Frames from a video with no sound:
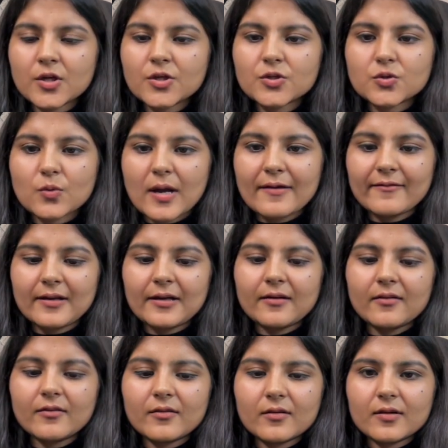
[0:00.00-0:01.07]
So I will
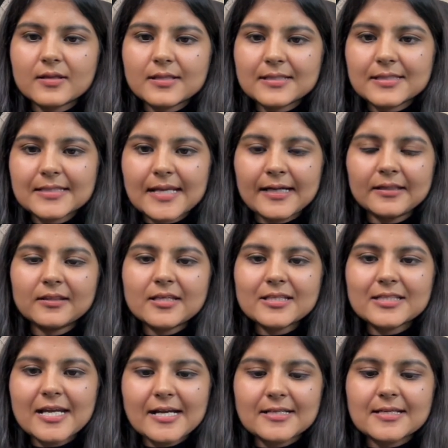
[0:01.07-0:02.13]
send the
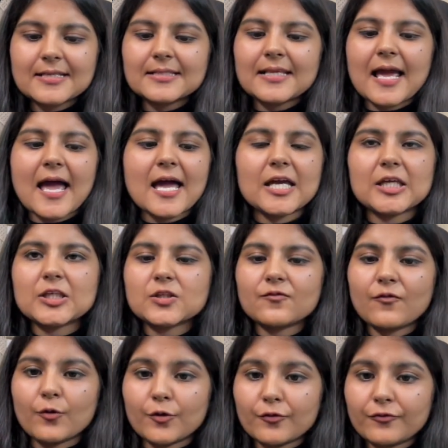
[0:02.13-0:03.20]
status as
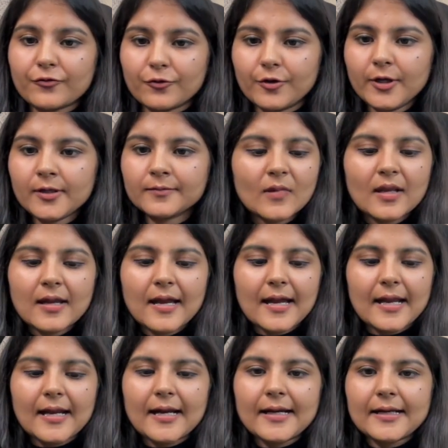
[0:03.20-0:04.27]
404,
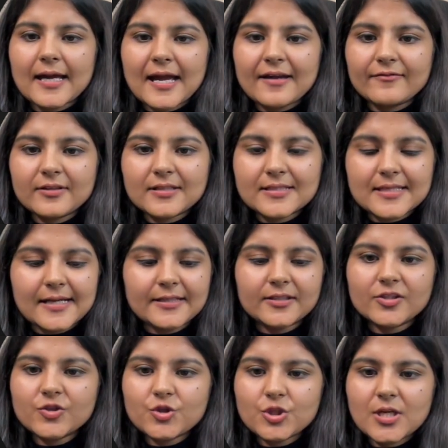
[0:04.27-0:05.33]
and I will send
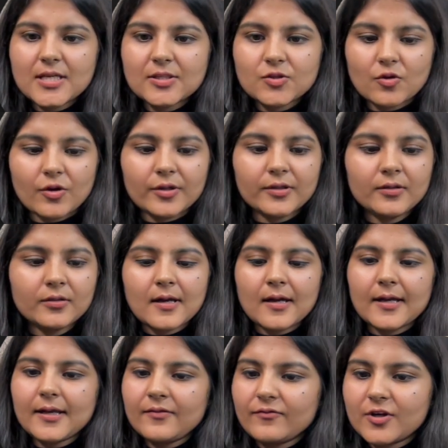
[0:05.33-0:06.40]
the JSON
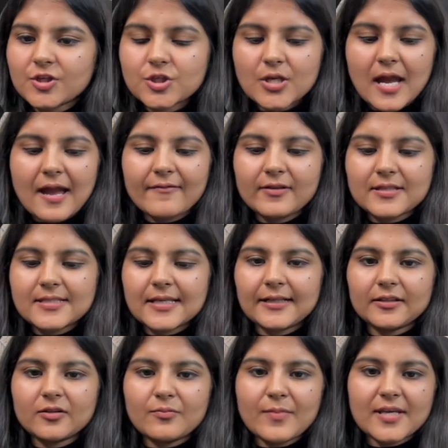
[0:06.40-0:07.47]
in which I will
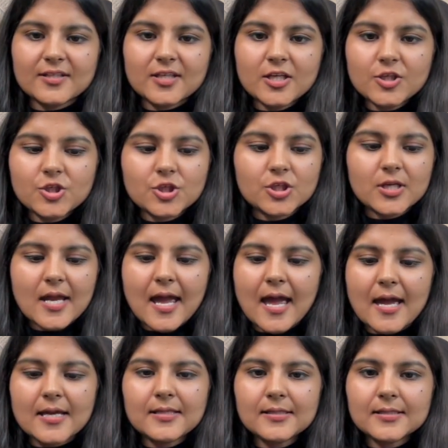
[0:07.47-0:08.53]
set the message
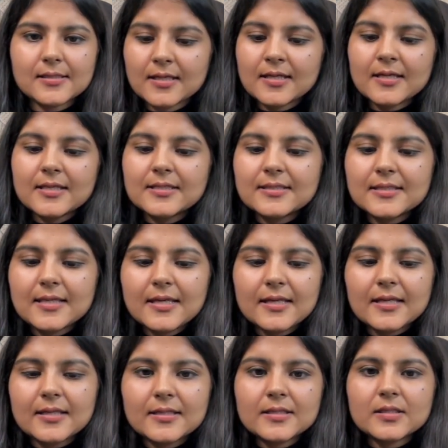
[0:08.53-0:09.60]
as
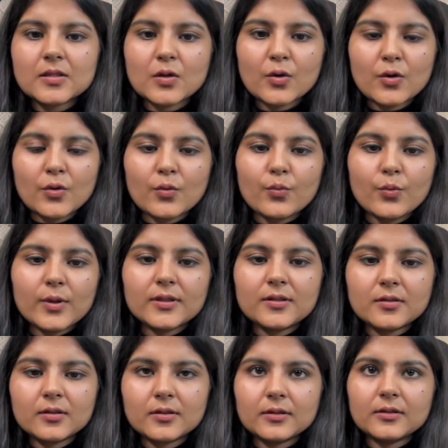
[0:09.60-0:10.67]
series
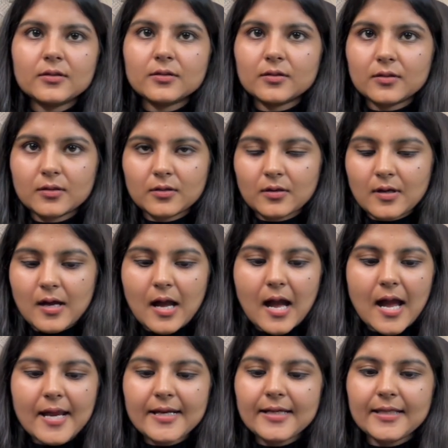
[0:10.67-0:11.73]
with the
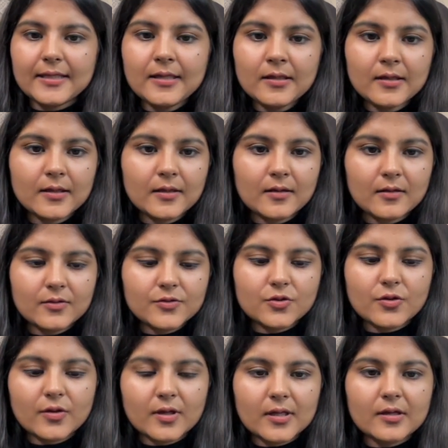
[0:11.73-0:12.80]
ID. So
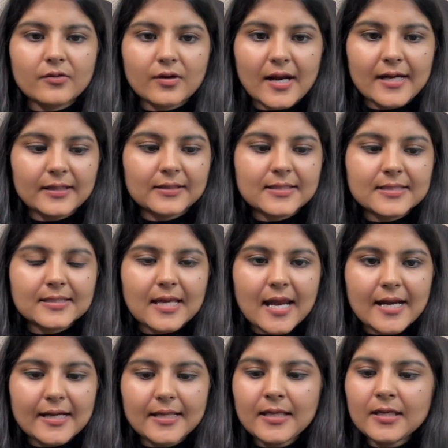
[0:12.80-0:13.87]
you can write this
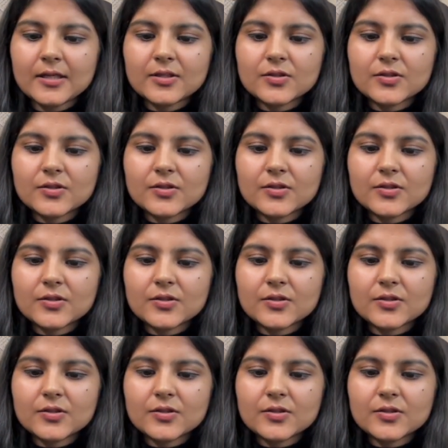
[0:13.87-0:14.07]
ID.